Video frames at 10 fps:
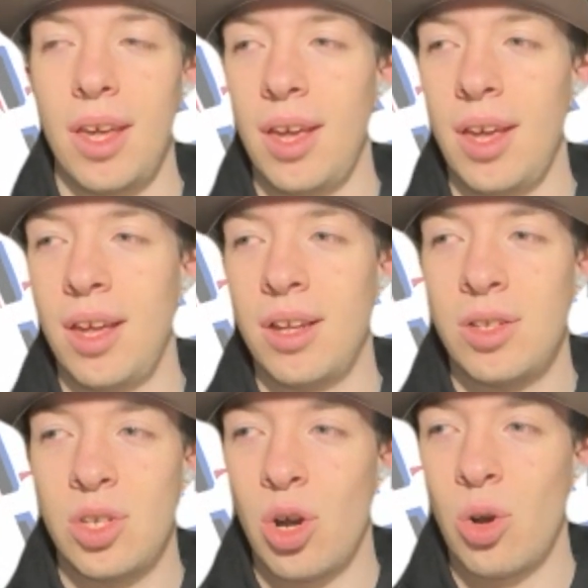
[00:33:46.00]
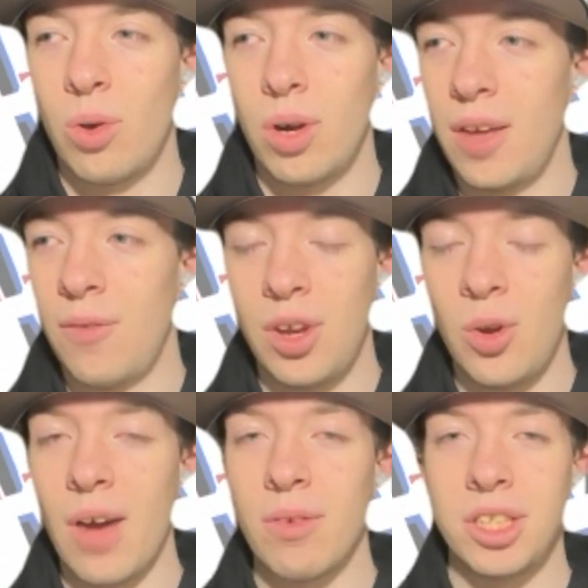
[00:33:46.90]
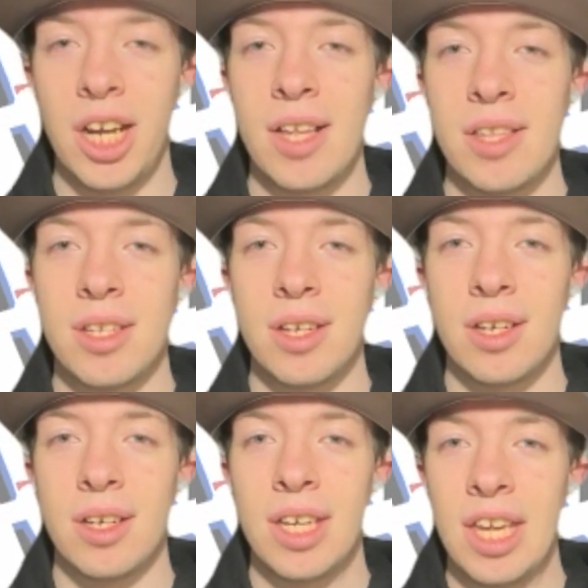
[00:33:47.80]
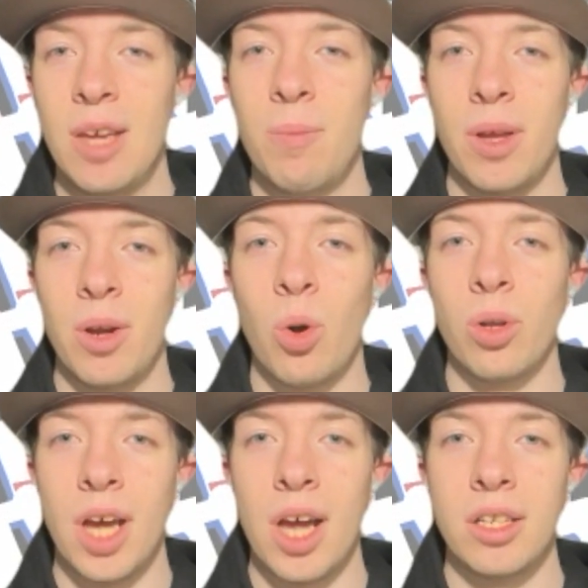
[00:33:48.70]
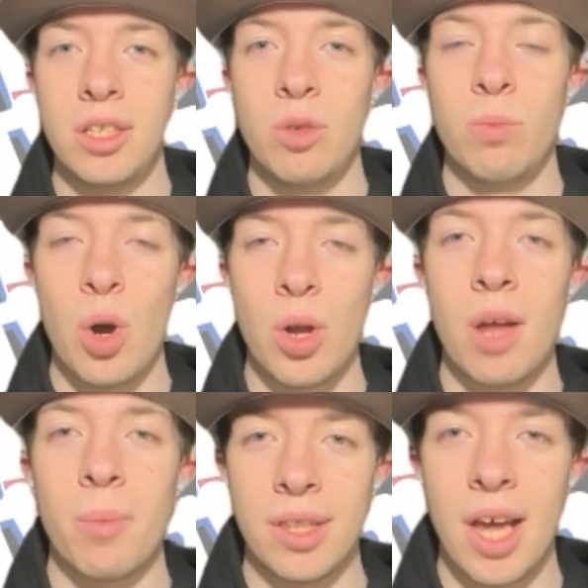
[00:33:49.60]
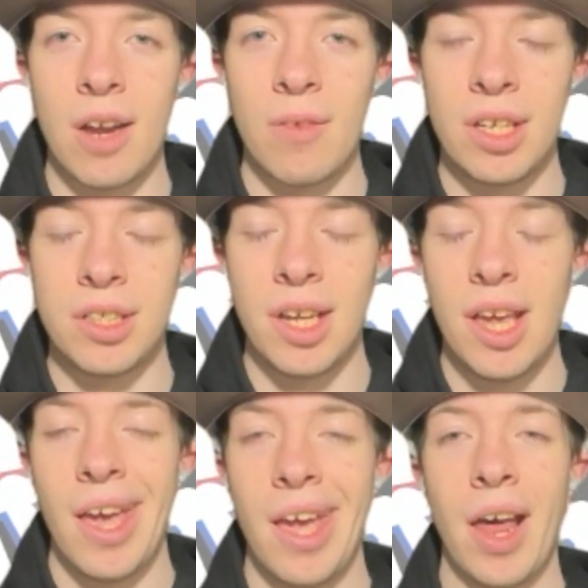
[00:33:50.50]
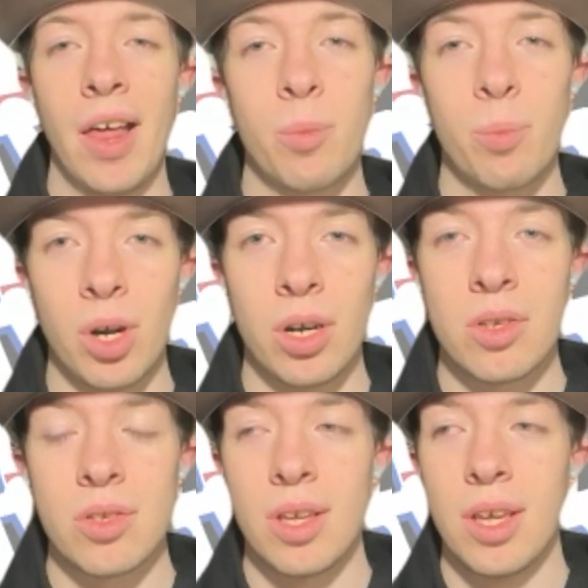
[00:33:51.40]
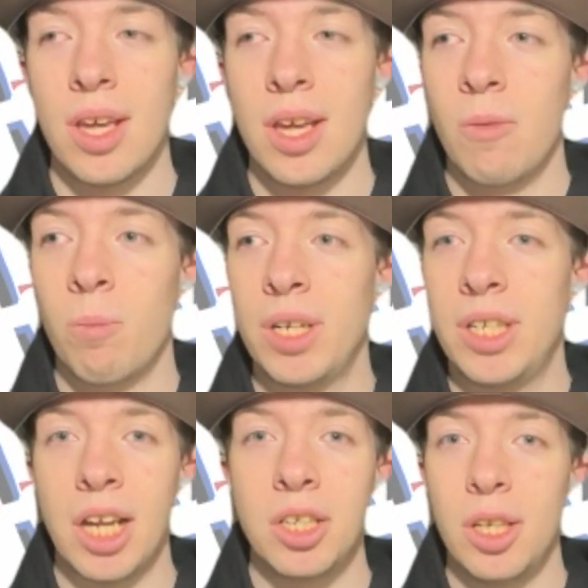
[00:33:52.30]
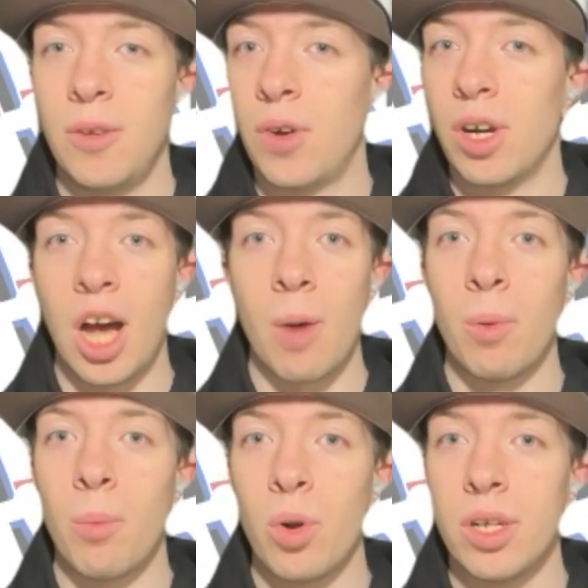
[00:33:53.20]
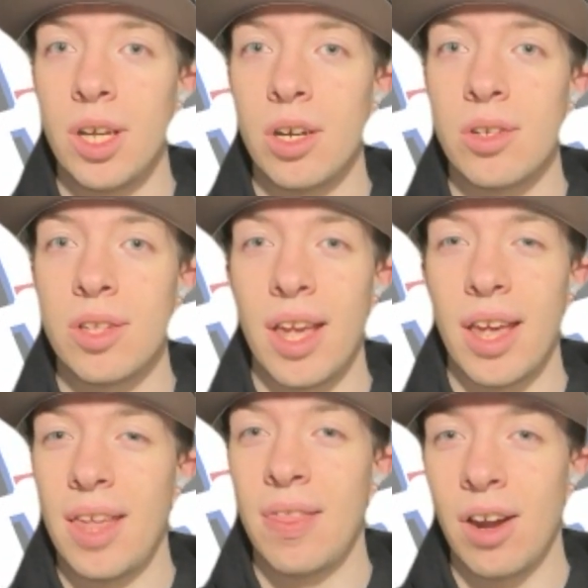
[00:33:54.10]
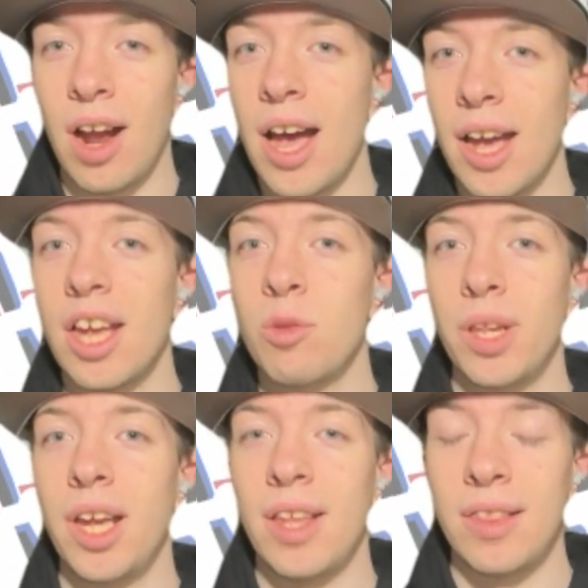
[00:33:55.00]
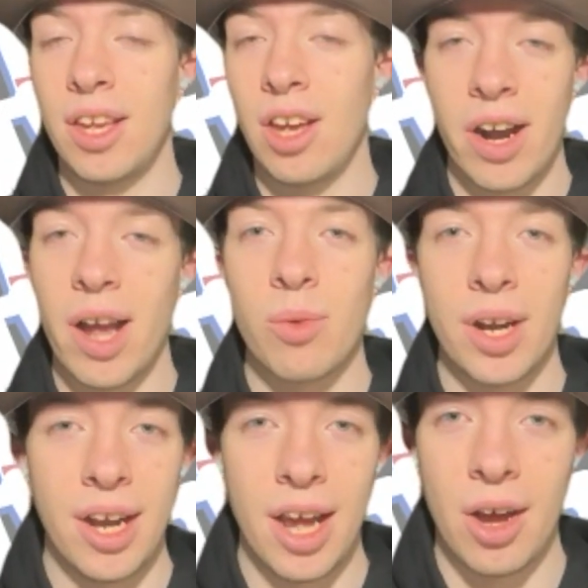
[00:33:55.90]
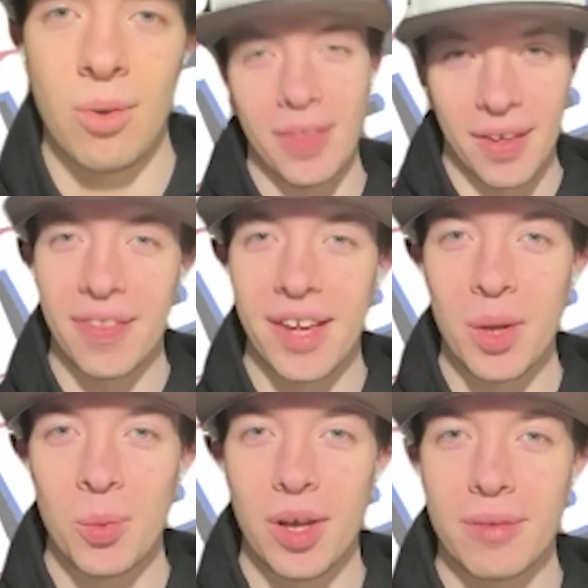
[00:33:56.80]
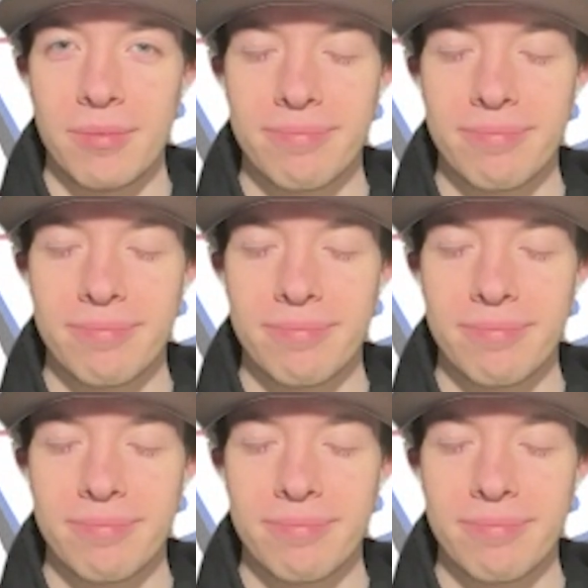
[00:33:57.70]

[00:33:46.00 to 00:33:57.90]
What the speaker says: And so if you have a chance to keep and hold on to Bojan Bogdanovic and Alec Burks, potentially for a couple more years in their high-end play that they are at right now, I think they can win.